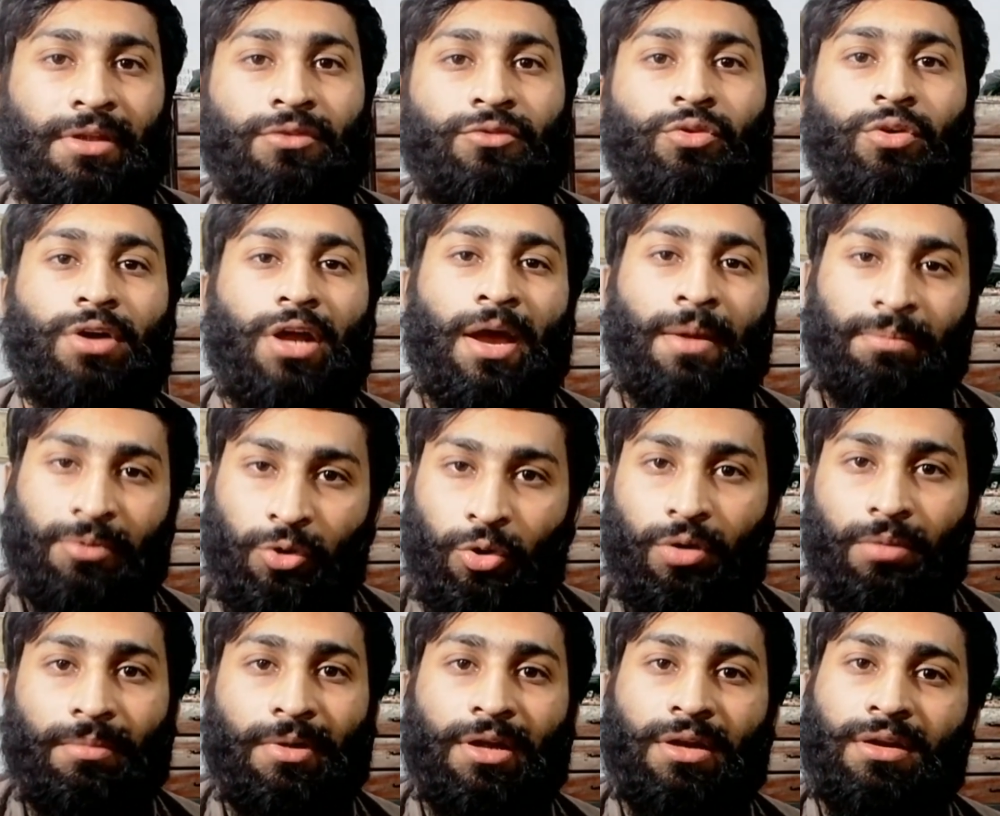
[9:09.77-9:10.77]
your
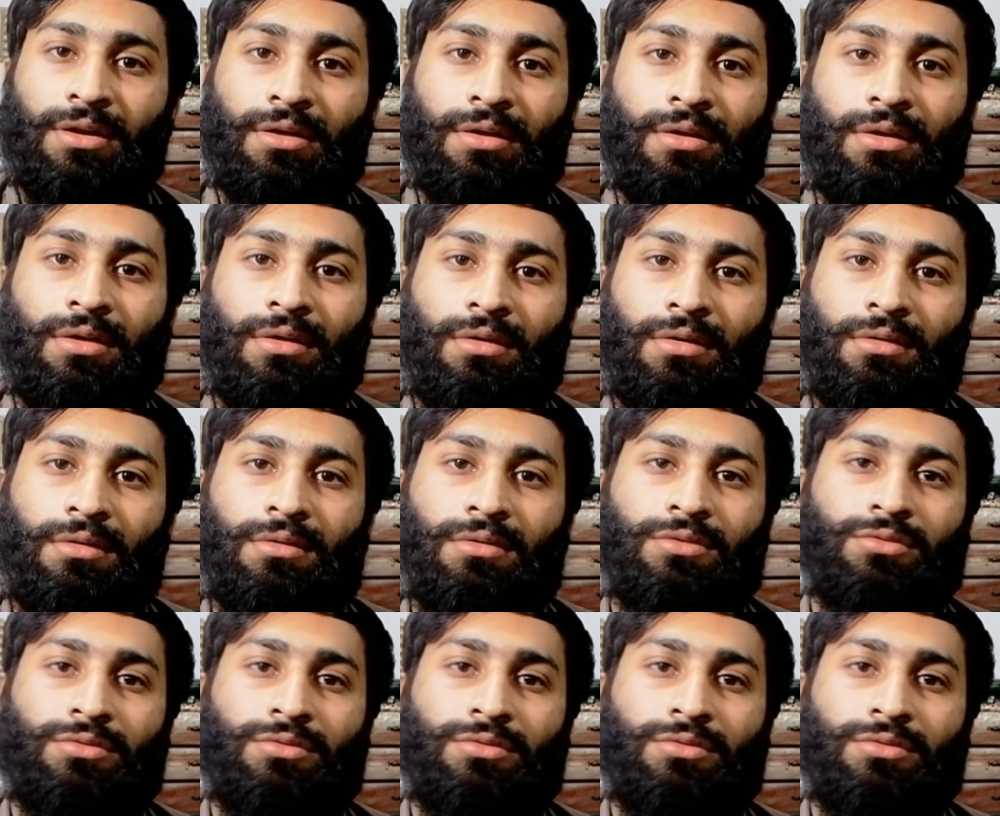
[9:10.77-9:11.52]
abdomen.